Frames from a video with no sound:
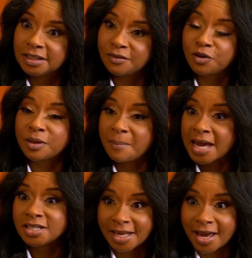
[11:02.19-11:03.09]
for the
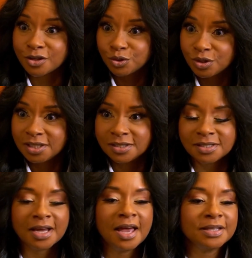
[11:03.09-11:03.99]
mass
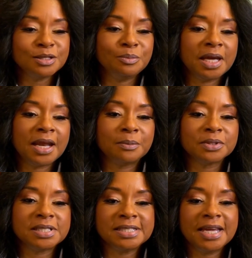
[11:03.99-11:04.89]
casualties to being
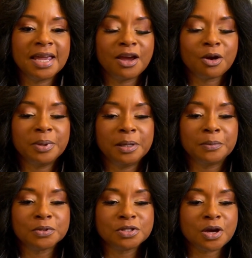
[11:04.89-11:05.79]
able to take care of
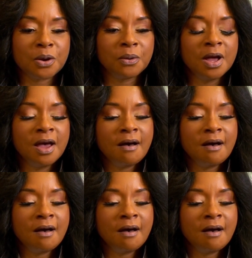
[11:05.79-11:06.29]
people. So,